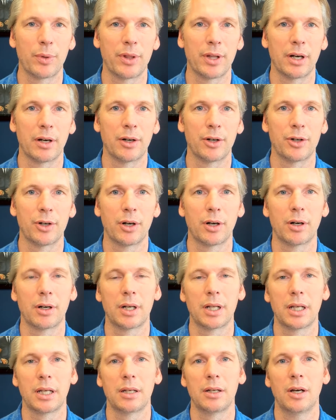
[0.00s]
with their
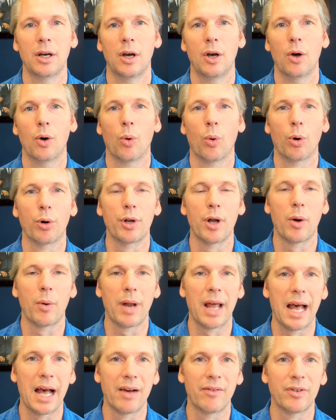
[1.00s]
attorney or don't
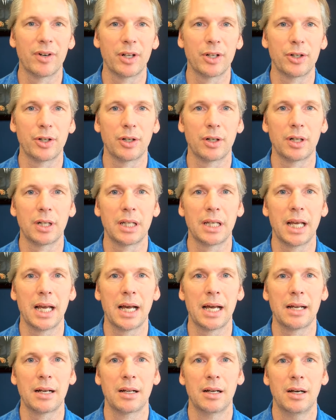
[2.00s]
have an attorney
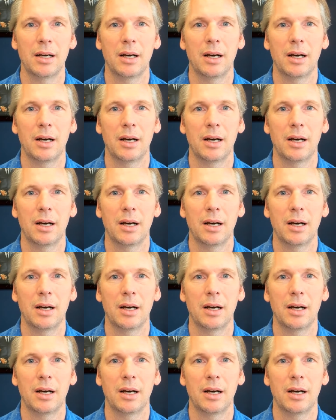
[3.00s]
yet.